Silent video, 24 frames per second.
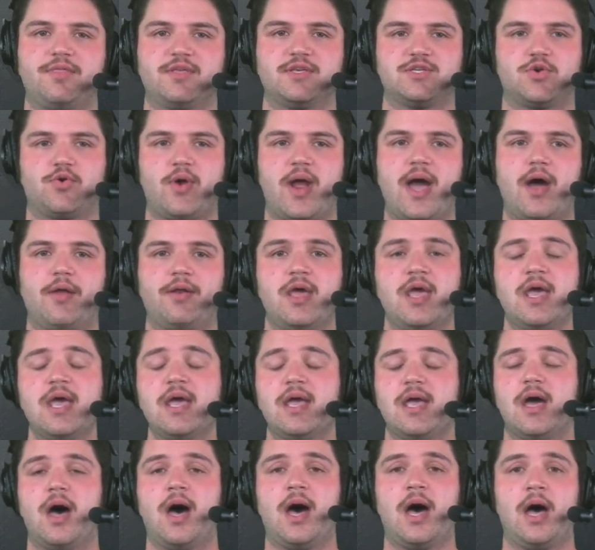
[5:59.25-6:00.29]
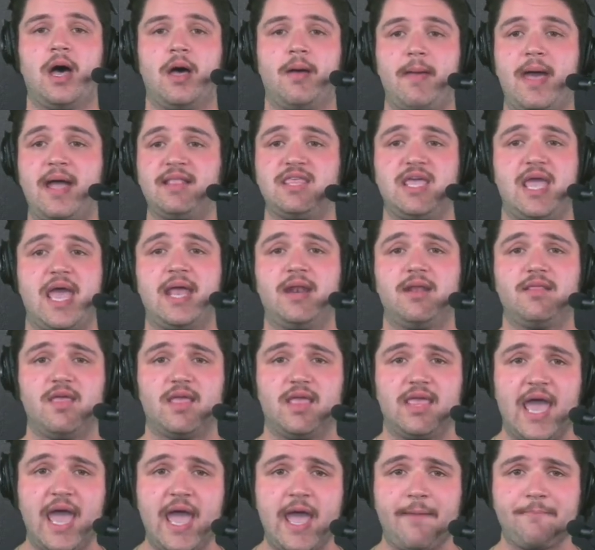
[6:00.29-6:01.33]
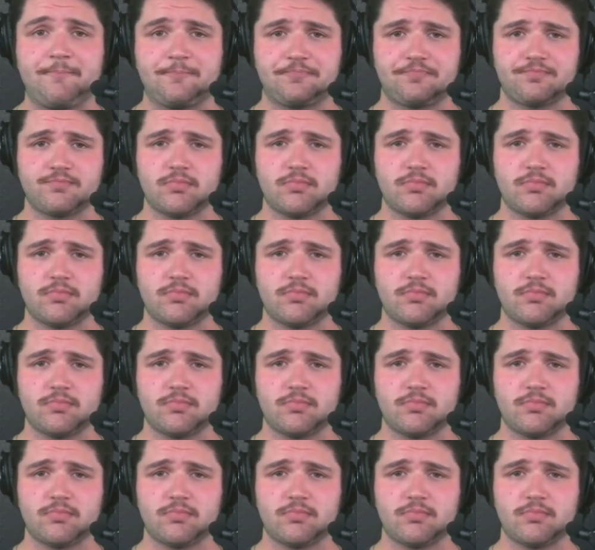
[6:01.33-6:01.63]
this ground at the end of the game.